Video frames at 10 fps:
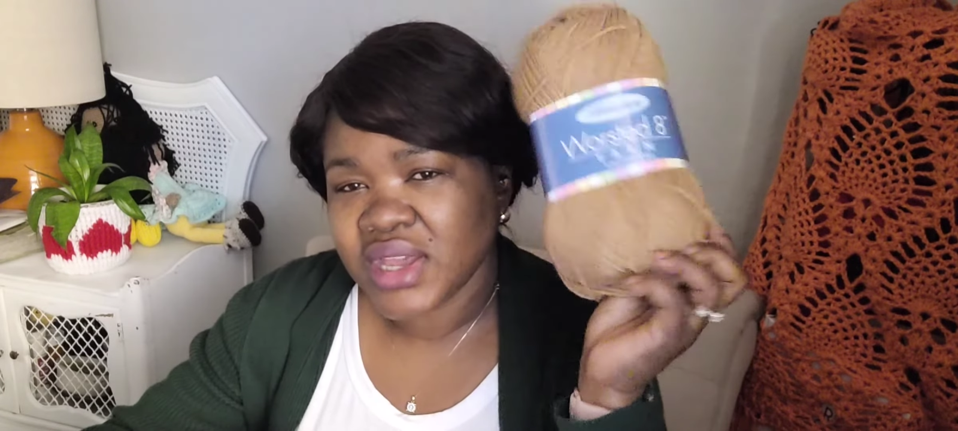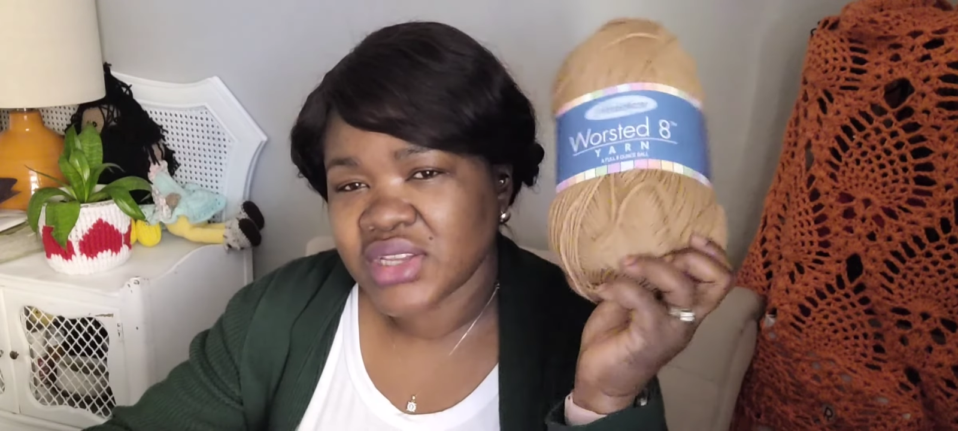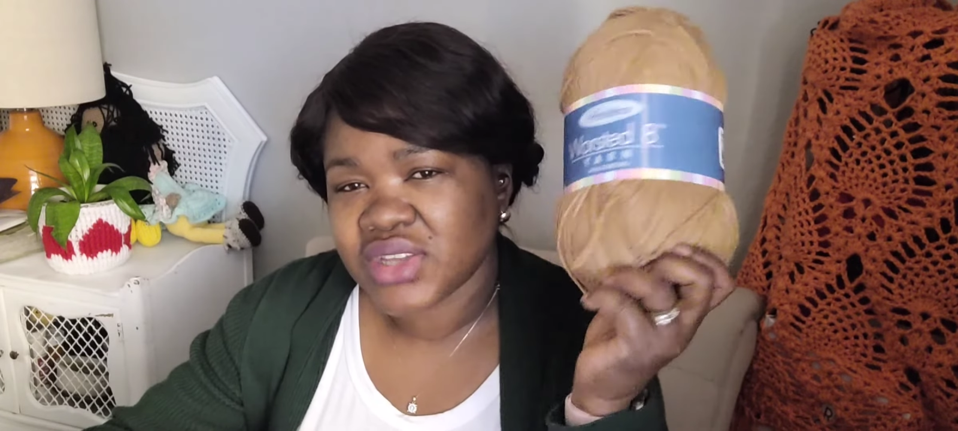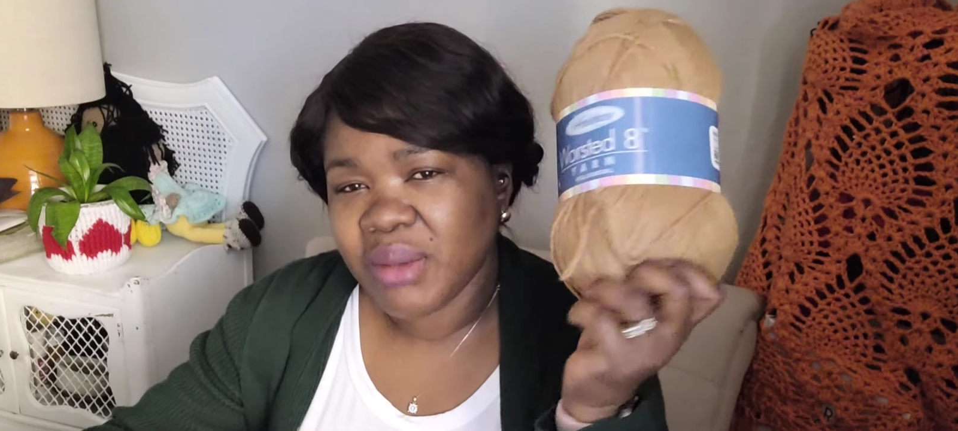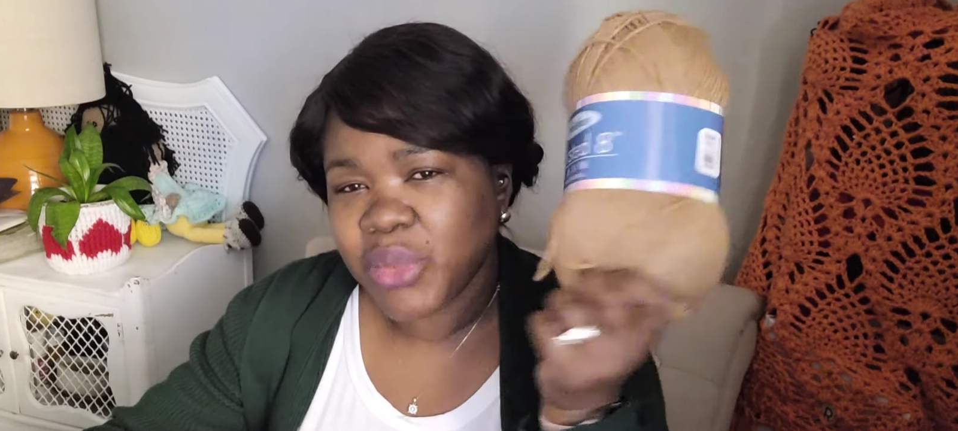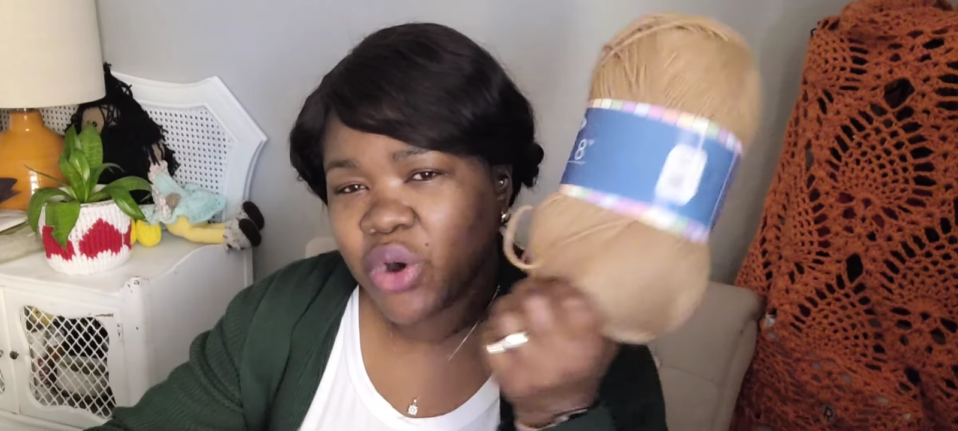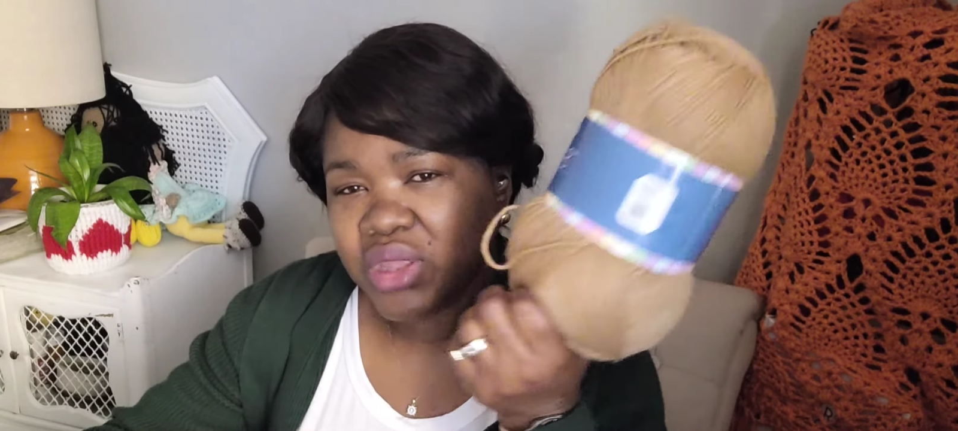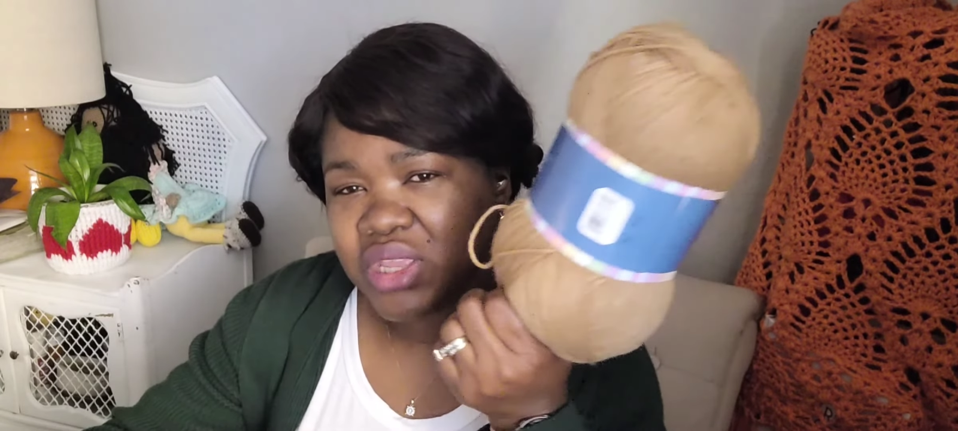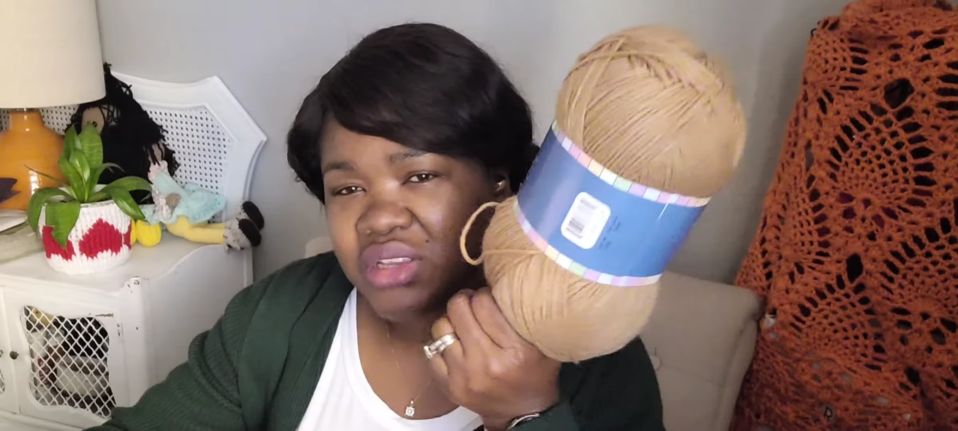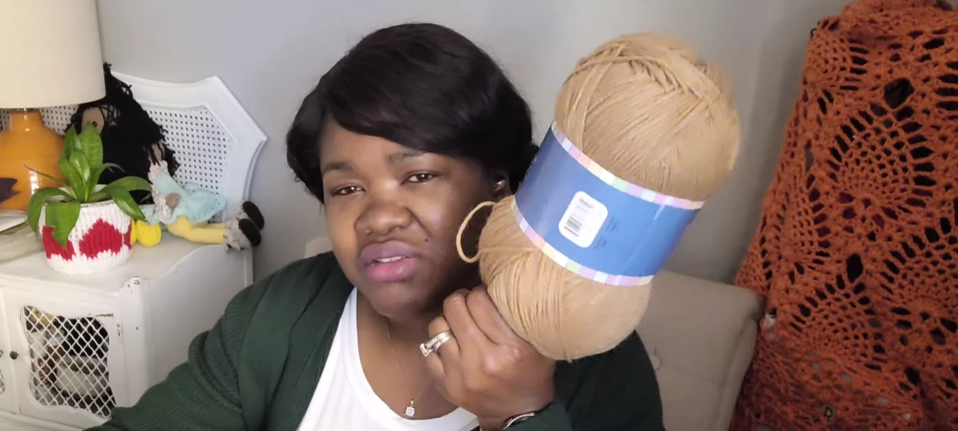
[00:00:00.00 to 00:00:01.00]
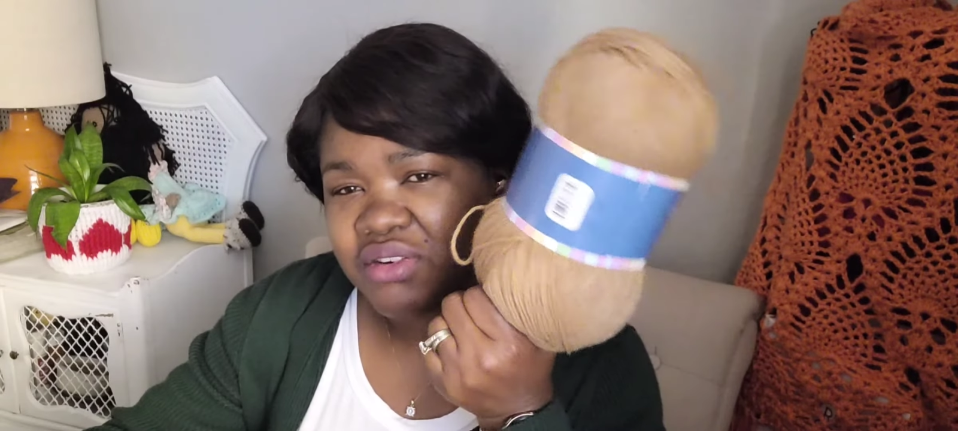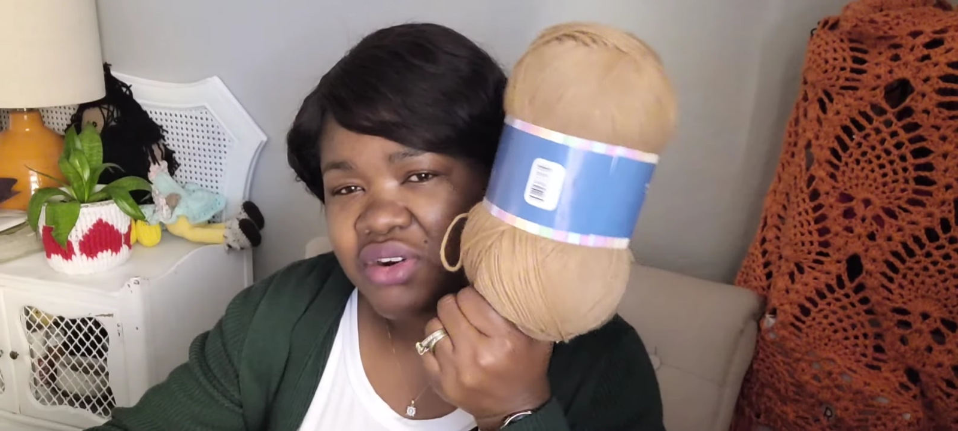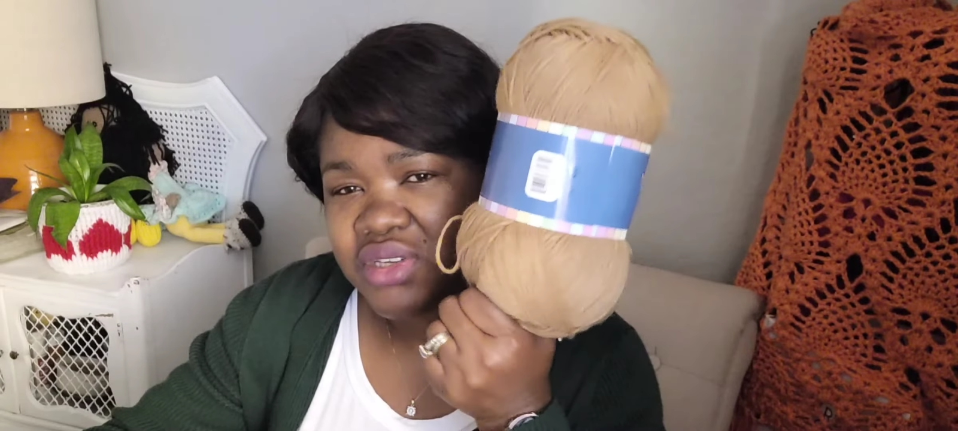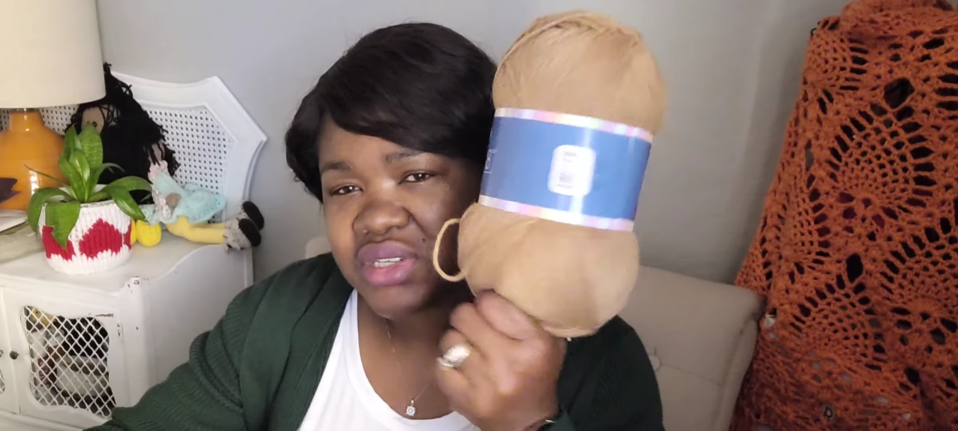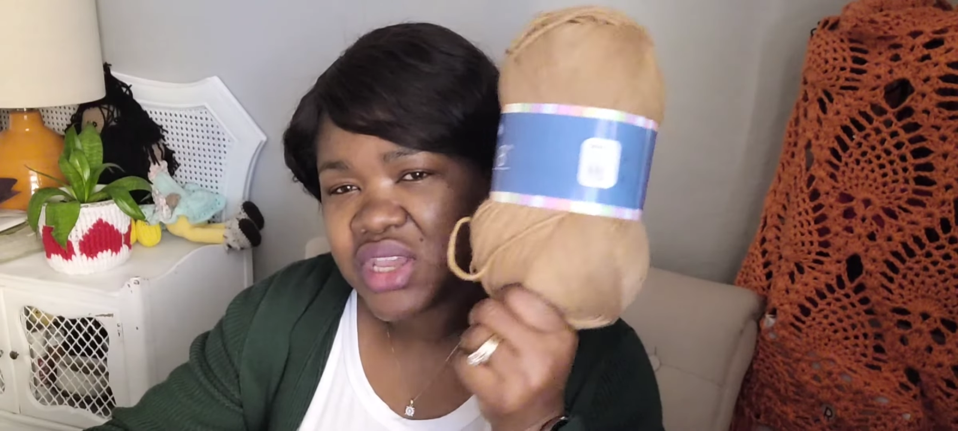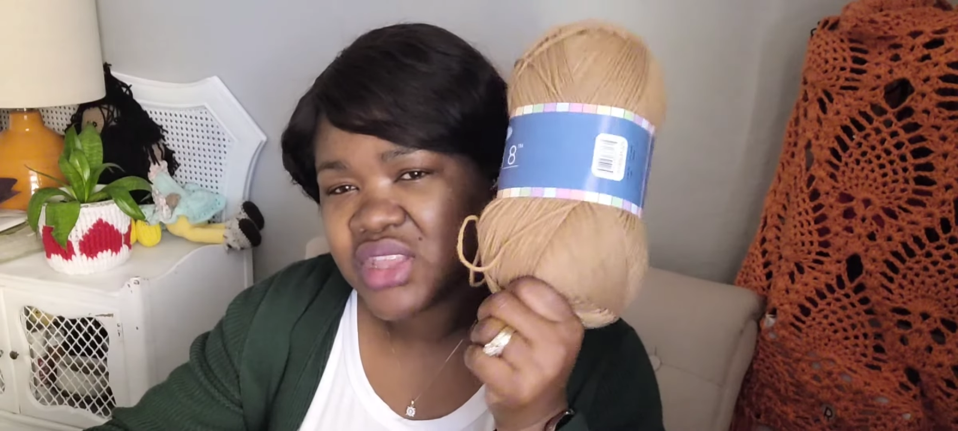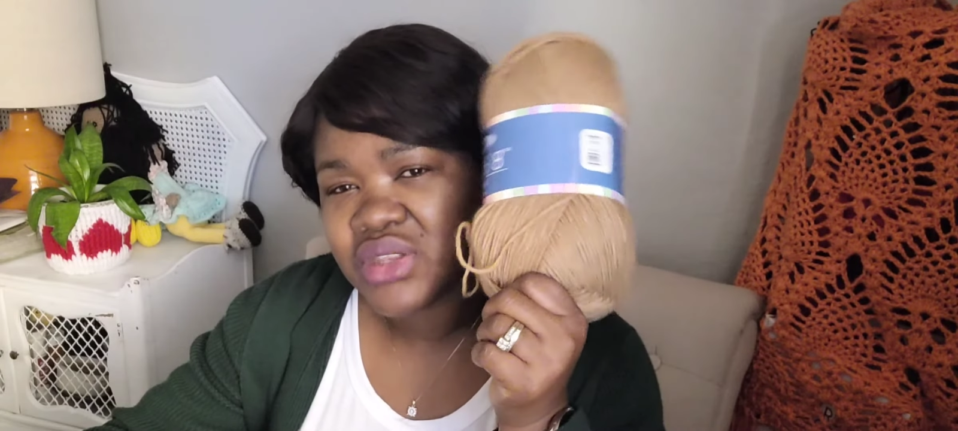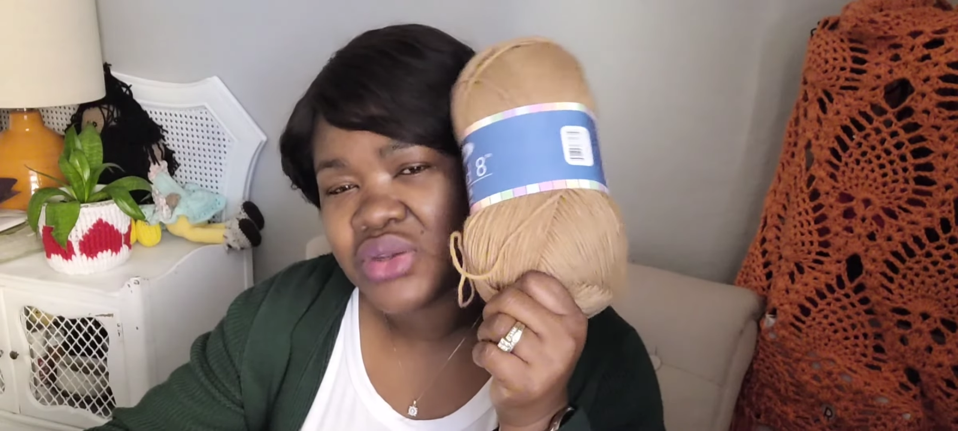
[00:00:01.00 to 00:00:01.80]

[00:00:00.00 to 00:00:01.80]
So I bought this for a skin